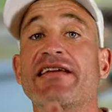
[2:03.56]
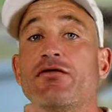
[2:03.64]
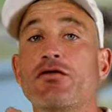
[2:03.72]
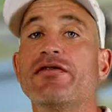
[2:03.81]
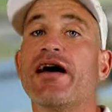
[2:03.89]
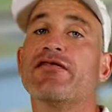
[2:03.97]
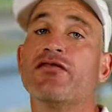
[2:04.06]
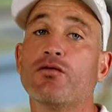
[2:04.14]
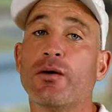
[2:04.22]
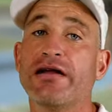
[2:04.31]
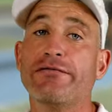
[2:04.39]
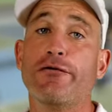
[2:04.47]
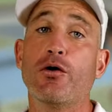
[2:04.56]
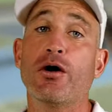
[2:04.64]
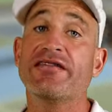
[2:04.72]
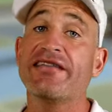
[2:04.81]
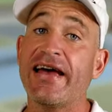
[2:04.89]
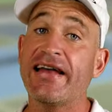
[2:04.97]
in 2024
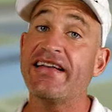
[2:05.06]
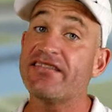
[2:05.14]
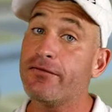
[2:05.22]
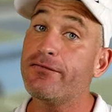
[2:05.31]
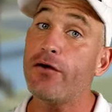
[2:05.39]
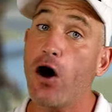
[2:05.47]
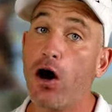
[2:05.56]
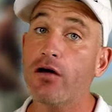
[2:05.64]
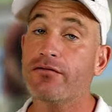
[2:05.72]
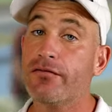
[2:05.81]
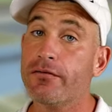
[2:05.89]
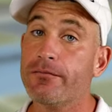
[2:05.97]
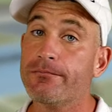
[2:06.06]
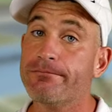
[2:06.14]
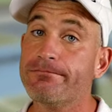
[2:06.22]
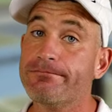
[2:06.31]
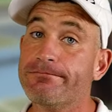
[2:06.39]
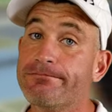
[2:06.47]
saying it's a fault
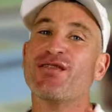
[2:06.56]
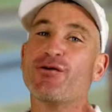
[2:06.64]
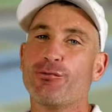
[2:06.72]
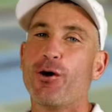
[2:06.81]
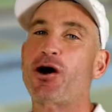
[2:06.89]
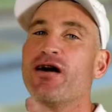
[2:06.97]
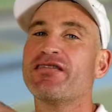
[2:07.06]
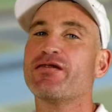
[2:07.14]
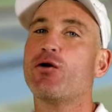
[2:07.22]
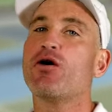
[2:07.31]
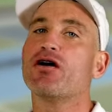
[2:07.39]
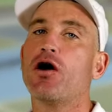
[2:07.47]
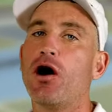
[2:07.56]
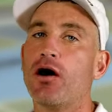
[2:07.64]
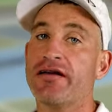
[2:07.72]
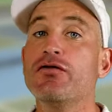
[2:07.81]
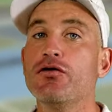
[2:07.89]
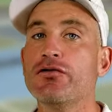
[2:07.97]
the wrong scorecard.
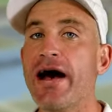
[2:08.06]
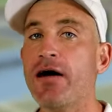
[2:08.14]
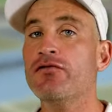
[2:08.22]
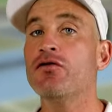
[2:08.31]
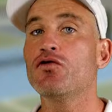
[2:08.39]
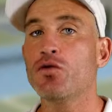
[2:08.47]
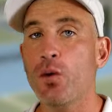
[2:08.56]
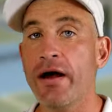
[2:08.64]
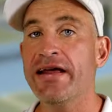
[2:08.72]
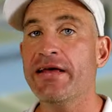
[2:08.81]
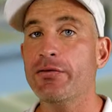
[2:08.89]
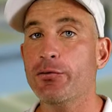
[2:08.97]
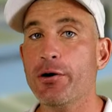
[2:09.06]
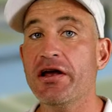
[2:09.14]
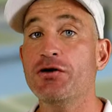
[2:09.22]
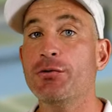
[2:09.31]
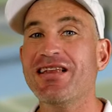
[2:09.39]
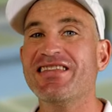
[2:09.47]
In 2023,
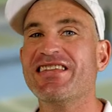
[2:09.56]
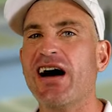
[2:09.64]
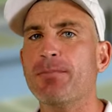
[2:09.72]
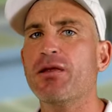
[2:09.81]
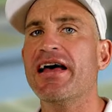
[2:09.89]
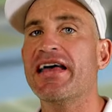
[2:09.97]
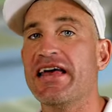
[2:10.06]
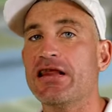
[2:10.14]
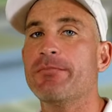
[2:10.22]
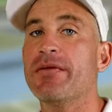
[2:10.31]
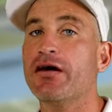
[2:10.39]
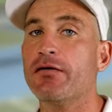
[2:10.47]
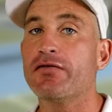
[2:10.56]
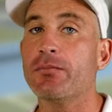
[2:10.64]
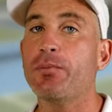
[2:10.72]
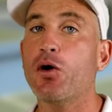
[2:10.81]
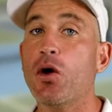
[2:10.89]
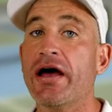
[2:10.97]
you can stop play in the middle of the
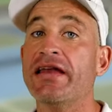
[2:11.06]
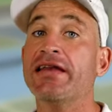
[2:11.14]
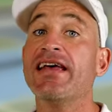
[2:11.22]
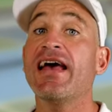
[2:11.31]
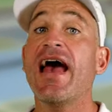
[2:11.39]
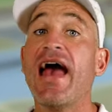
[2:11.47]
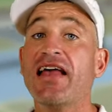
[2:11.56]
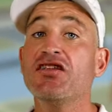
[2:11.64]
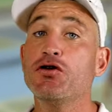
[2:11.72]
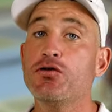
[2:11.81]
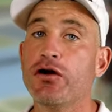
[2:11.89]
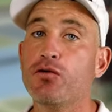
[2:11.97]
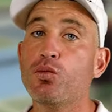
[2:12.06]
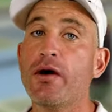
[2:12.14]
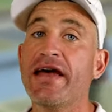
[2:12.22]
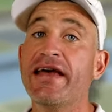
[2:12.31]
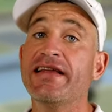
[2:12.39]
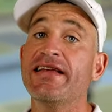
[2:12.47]
point and you could
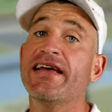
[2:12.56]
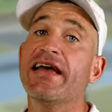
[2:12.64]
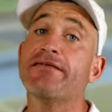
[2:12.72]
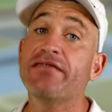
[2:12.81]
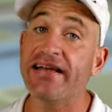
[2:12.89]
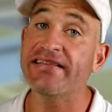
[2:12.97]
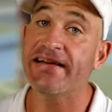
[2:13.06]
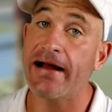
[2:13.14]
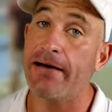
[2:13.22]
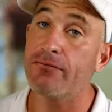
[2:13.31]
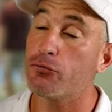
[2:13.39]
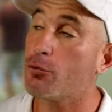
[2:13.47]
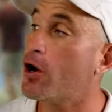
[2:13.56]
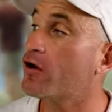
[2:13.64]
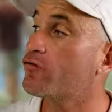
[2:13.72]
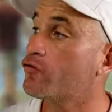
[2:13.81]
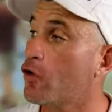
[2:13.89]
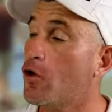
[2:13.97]
win if they did have the wrong
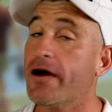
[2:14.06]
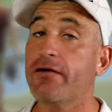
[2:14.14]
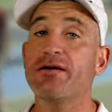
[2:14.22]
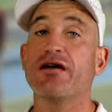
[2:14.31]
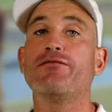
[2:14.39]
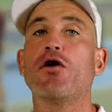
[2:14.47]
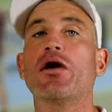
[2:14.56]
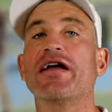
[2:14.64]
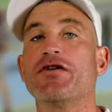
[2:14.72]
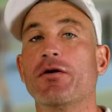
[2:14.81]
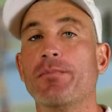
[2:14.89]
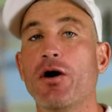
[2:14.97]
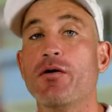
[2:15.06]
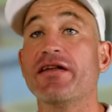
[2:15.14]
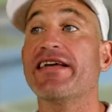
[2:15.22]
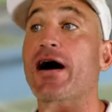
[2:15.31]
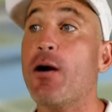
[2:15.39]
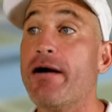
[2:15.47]
score. It'd be a fault on your opponents.
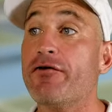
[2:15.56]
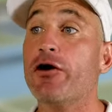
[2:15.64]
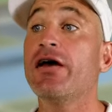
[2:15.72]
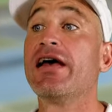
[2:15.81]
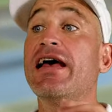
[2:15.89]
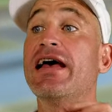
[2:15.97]
However,